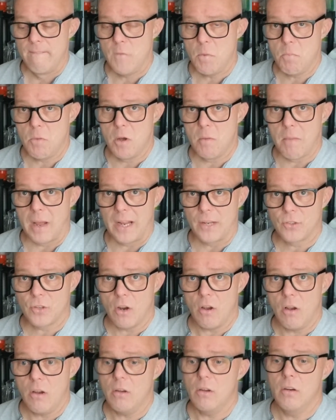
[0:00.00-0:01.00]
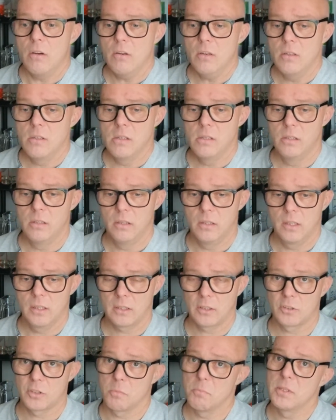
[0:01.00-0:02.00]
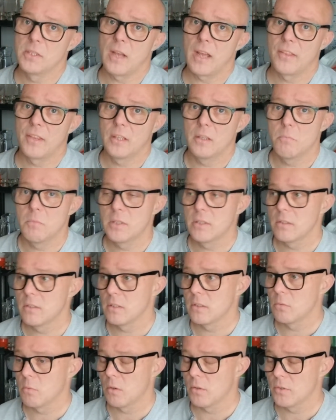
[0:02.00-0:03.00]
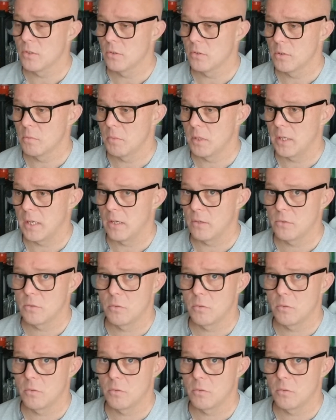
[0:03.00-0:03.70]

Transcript: football match. Or, because I think the missus is watching something now,